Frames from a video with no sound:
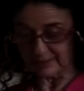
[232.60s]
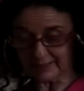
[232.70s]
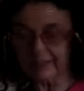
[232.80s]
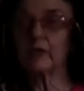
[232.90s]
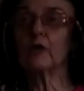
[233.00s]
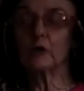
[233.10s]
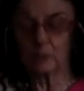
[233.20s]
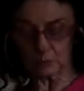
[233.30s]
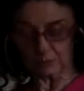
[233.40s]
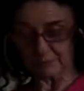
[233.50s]
It
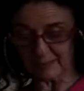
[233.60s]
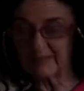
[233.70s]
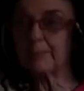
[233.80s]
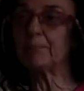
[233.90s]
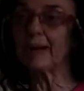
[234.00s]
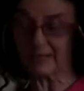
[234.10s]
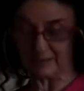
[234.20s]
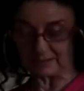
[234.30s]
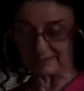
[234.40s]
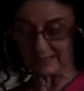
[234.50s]
includes many
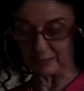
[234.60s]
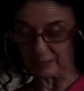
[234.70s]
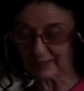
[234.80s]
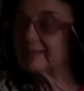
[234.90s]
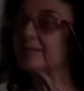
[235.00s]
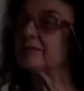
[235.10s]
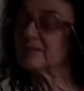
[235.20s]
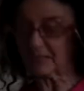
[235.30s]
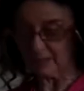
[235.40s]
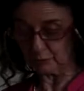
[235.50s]
pious
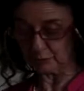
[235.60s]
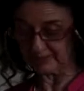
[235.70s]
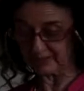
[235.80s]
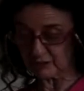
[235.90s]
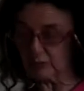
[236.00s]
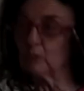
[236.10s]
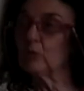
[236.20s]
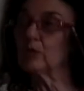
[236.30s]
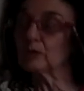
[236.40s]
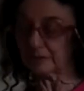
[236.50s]
directives, traditional
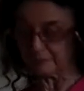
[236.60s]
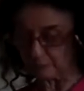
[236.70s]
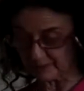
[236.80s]
words of